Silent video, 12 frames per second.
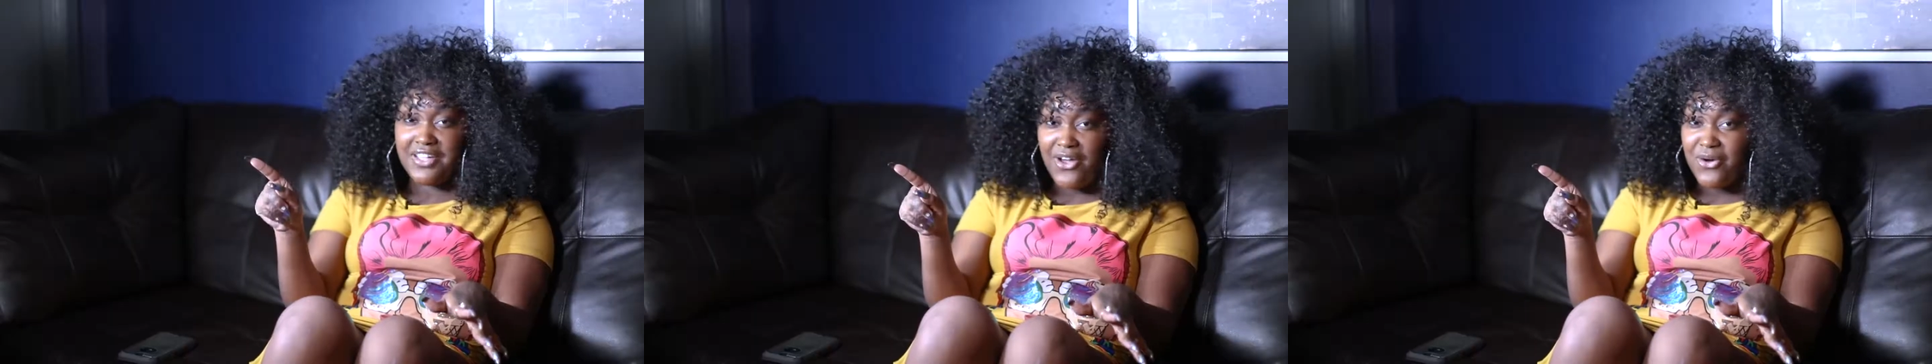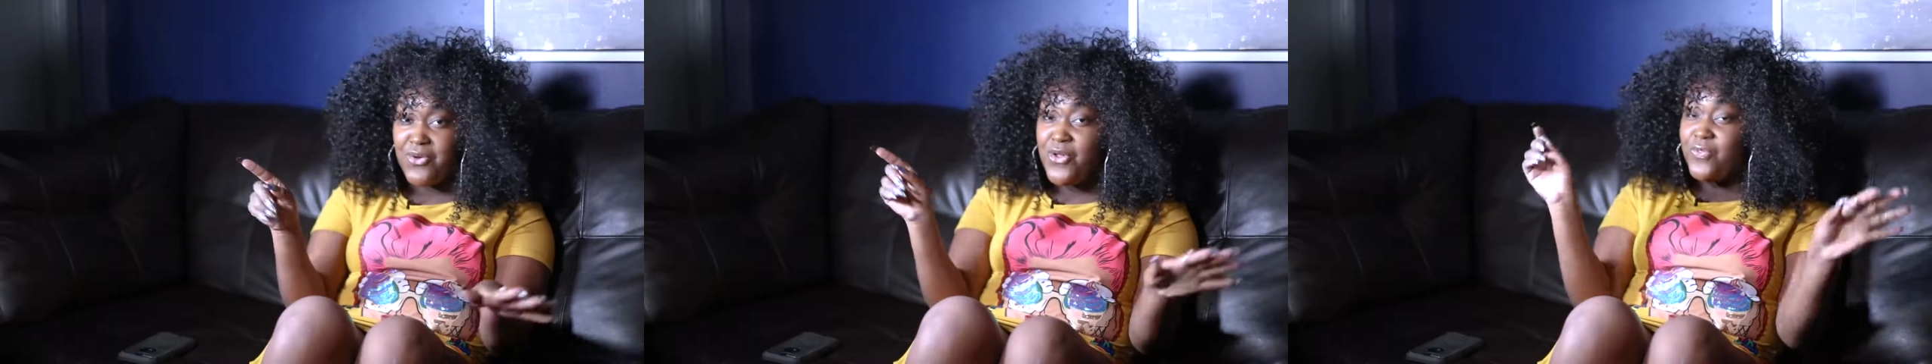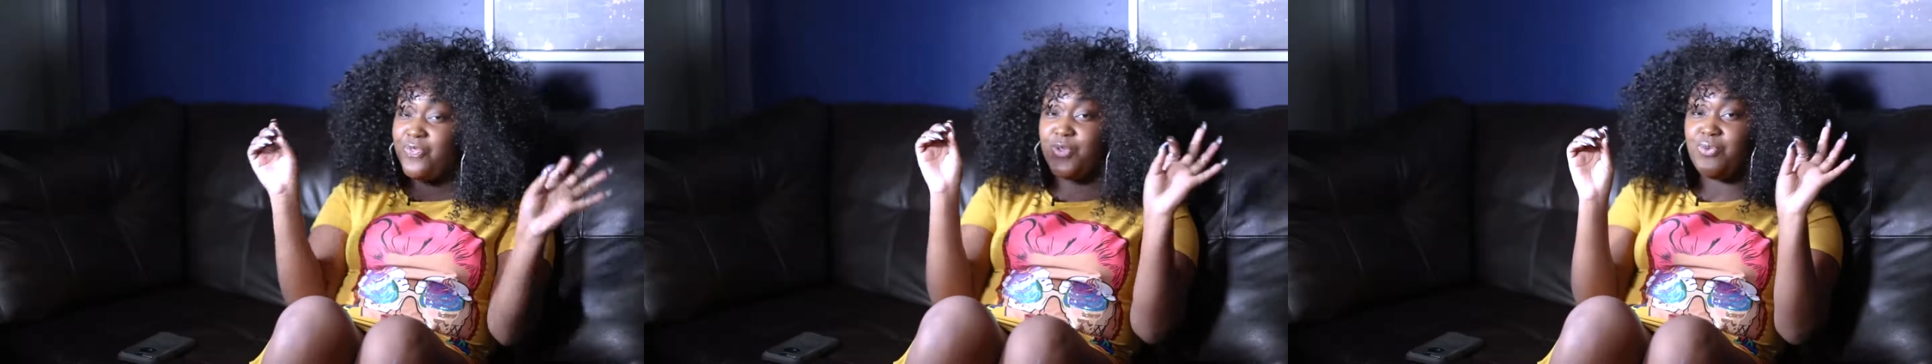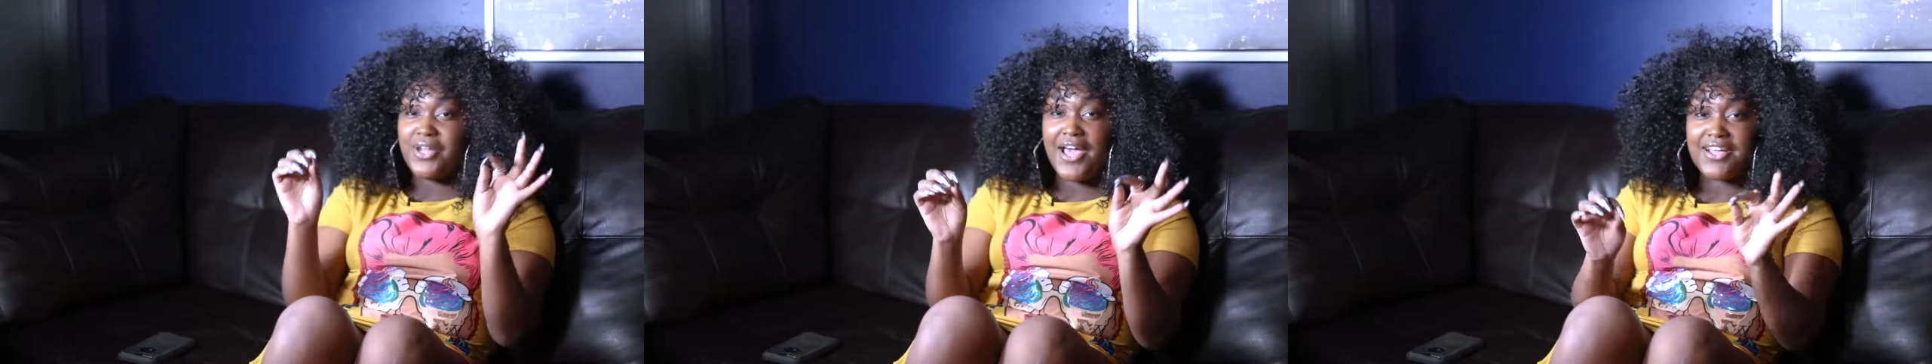out.
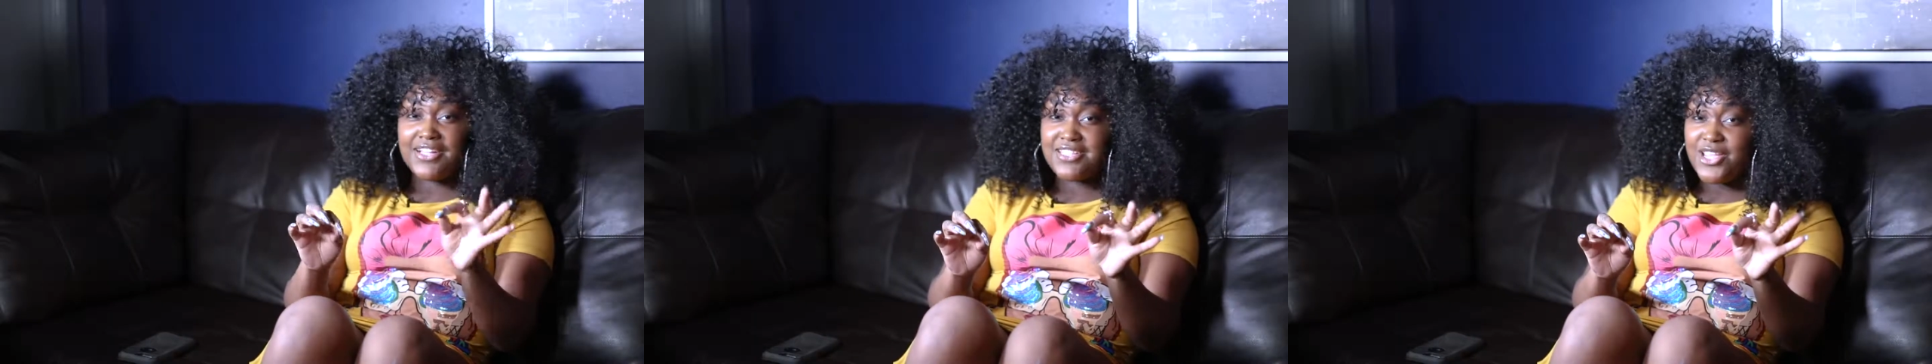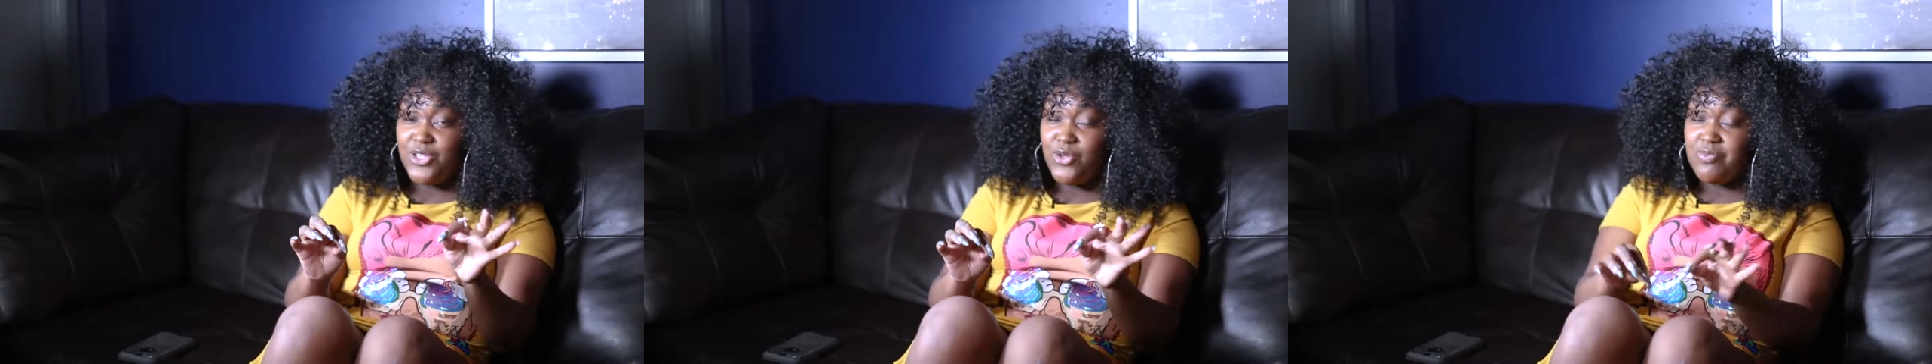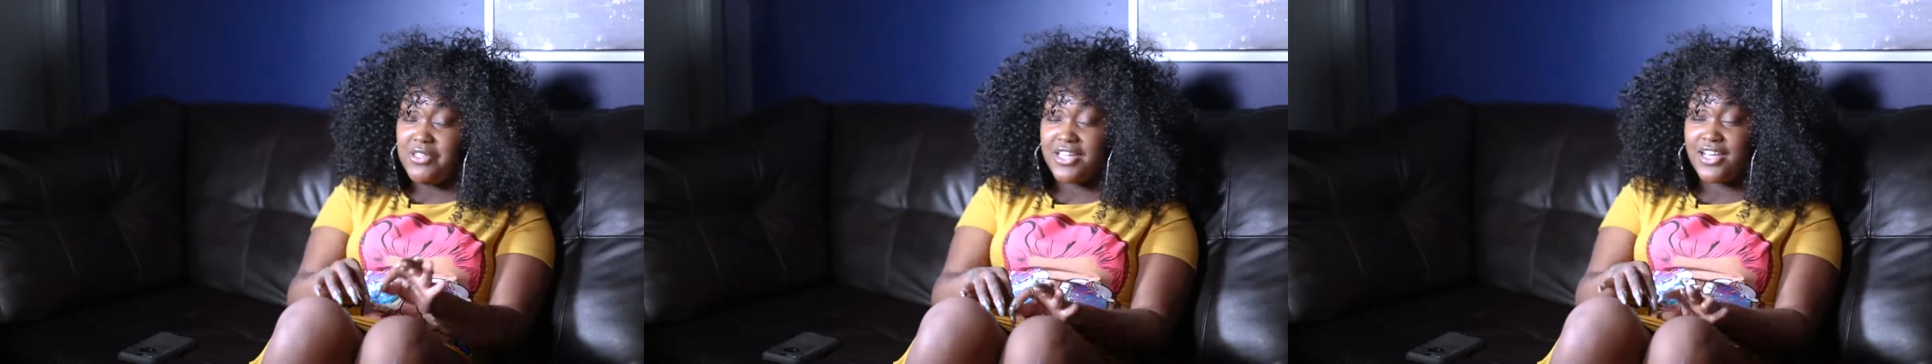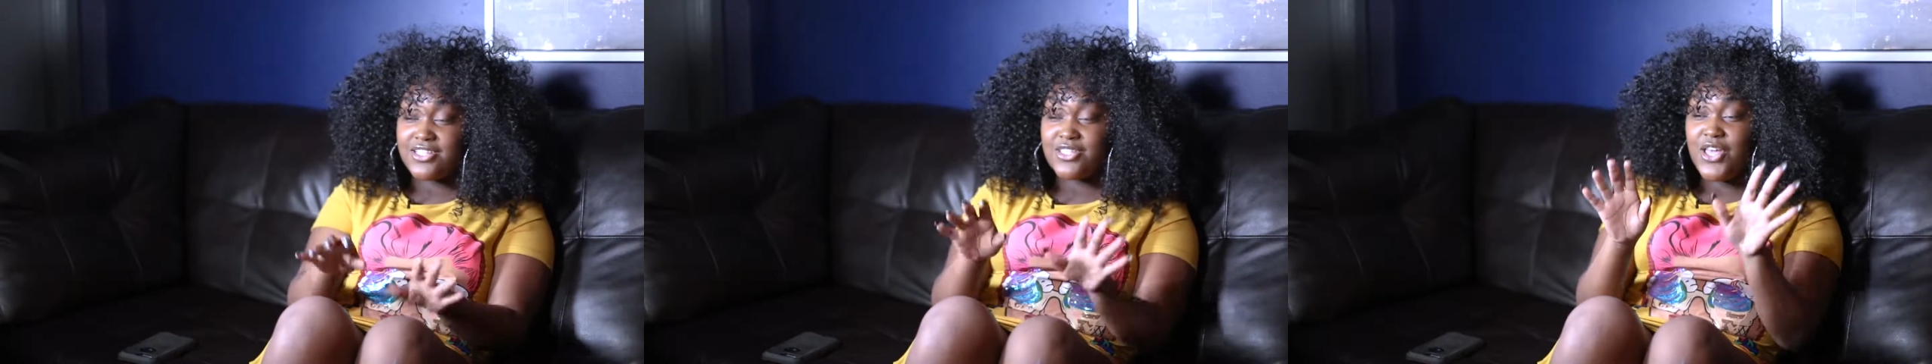Do not continue
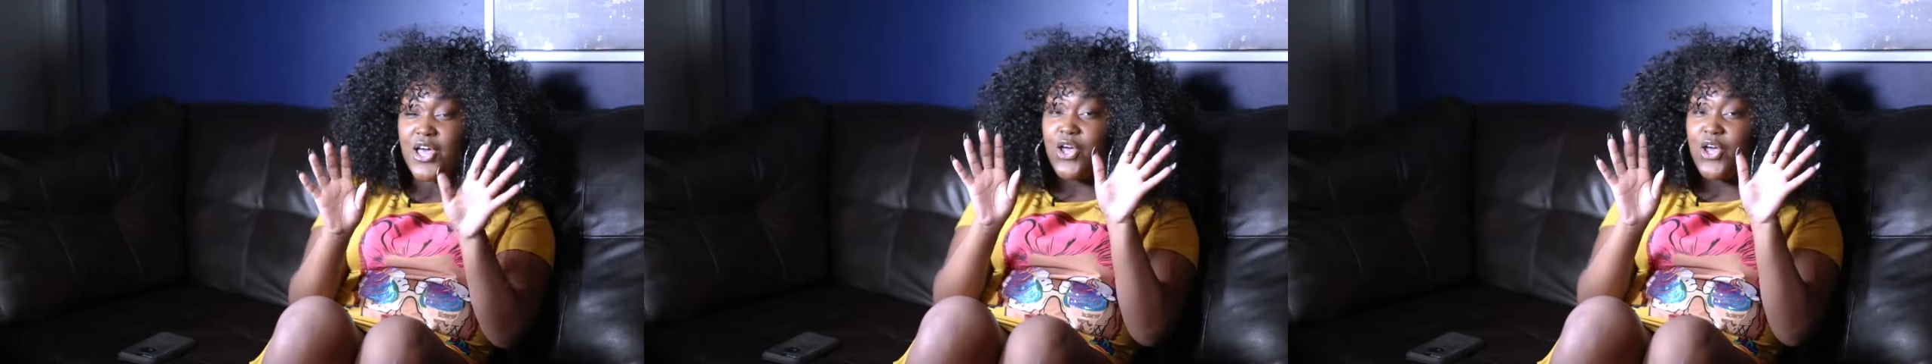because